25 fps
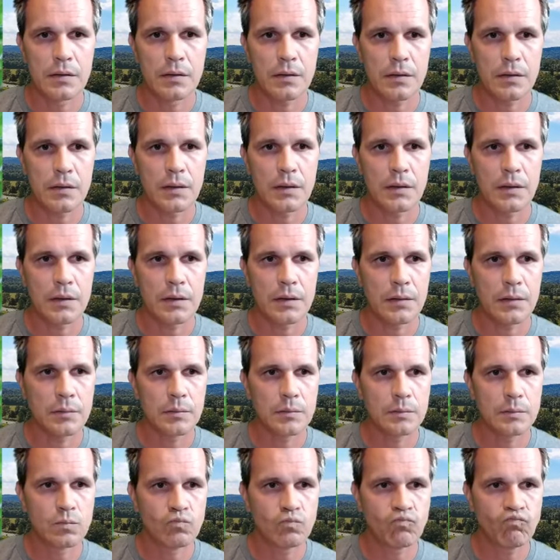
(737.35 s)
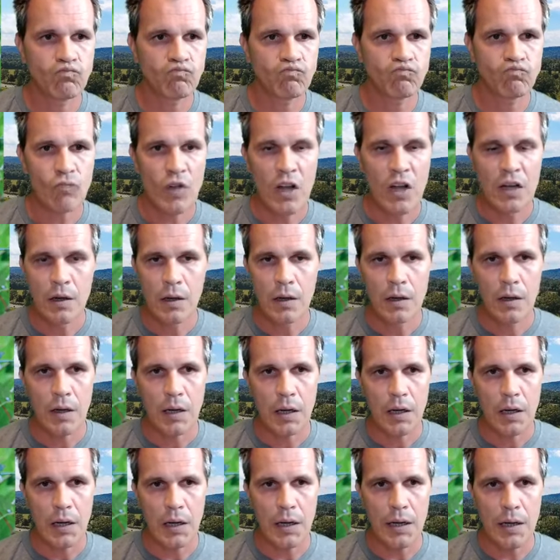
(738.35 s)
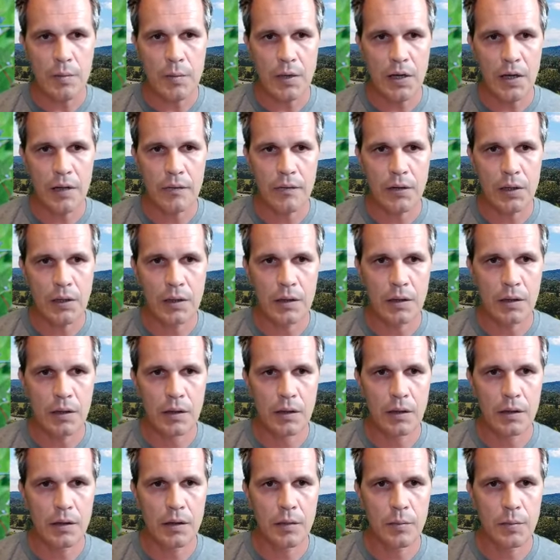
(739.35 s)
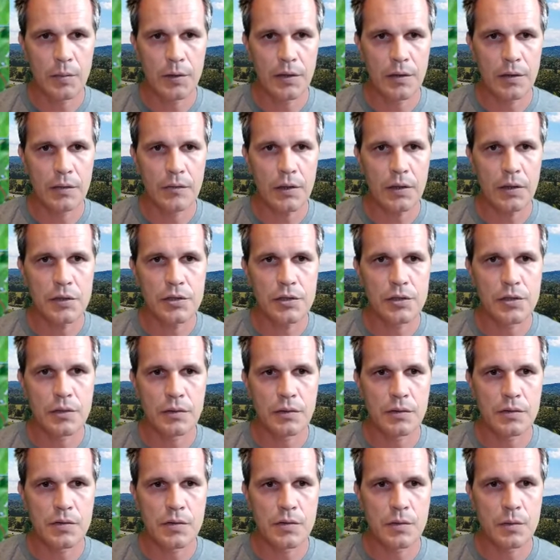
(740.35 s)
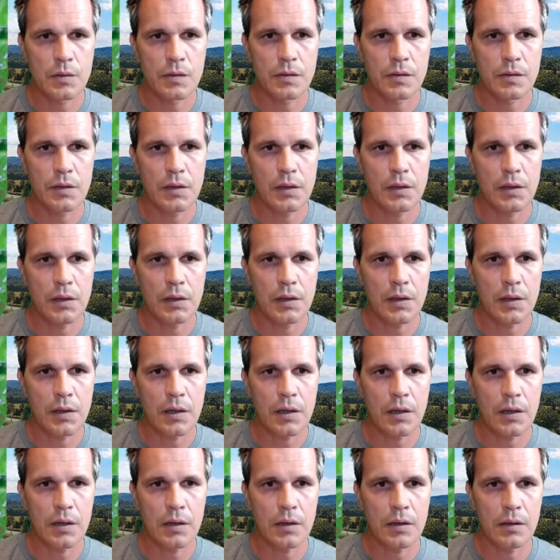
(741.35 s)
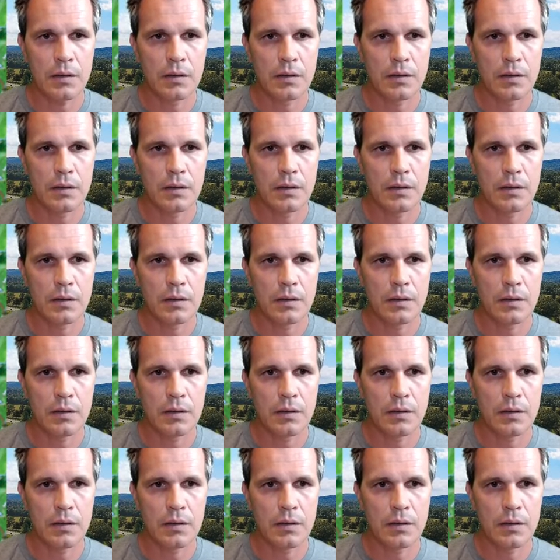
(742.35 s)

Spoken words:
I'm having a little bit of issues with the